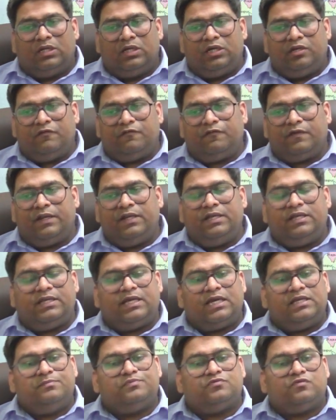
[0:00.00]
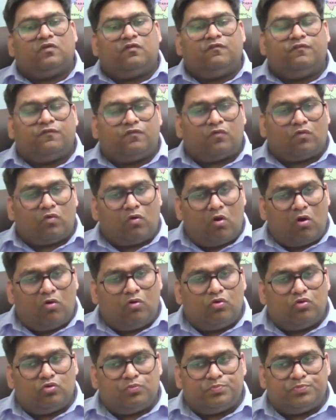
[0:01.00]
different types of
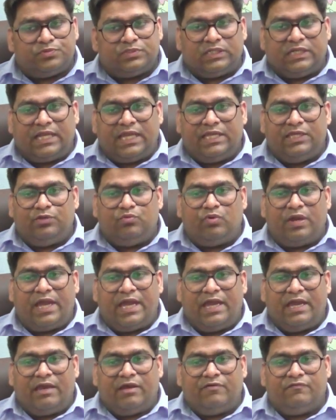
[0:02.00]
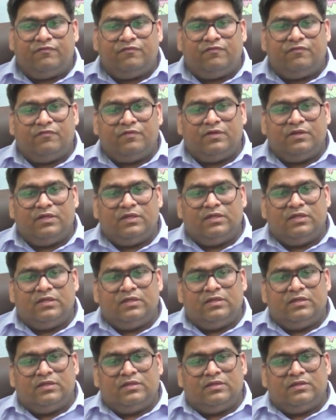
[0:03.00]
rock groups, like you have
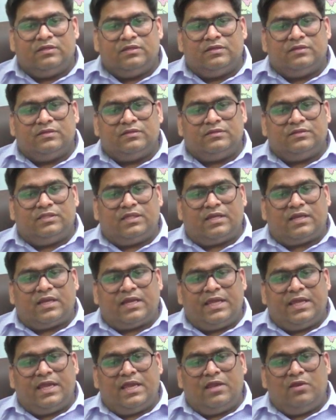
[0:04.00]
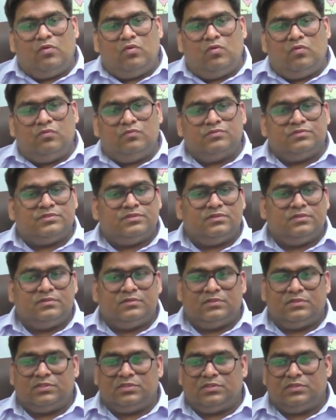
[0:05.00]
the Rayalo
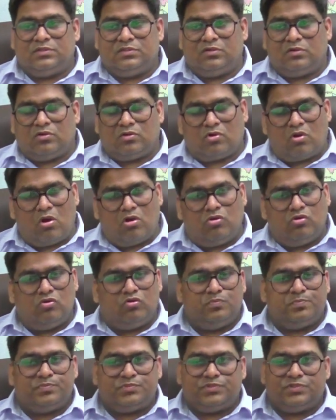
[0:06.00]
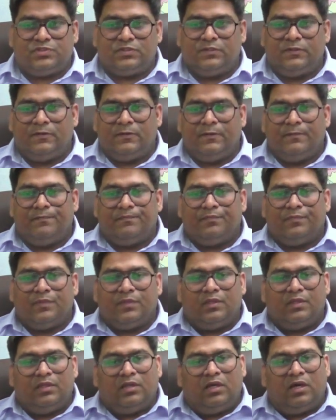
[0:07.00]
rock groups,
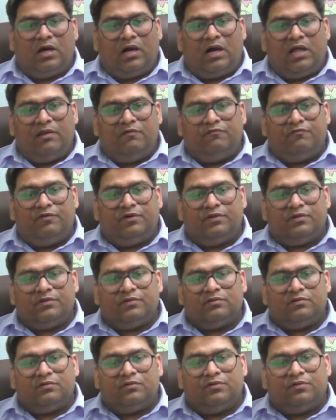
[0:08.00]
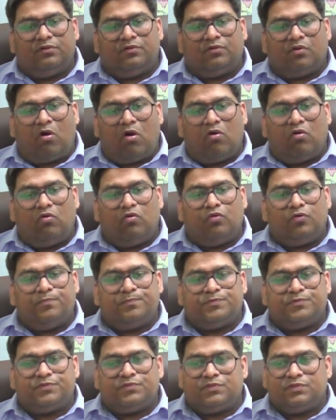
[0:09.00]
Alwar rock
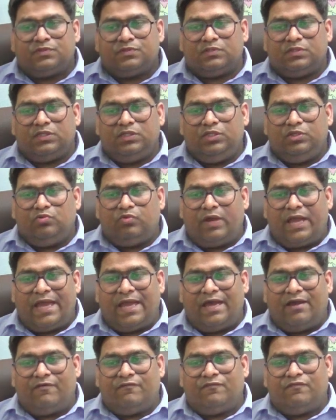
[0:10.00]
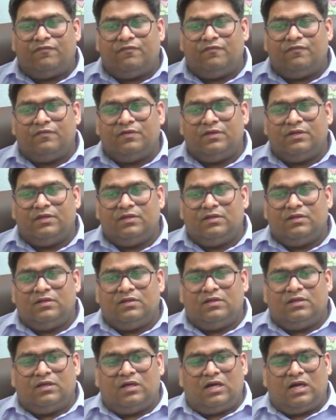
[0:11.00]
groups, you have
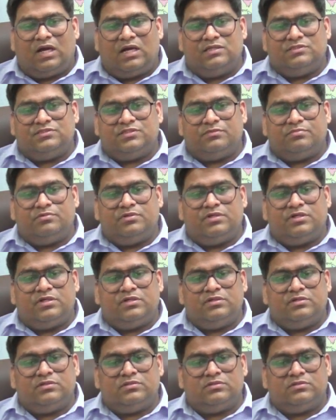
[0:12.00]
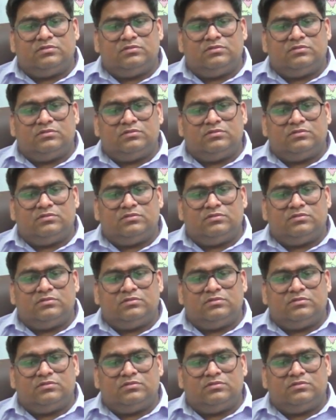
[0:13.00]
Ajabgarh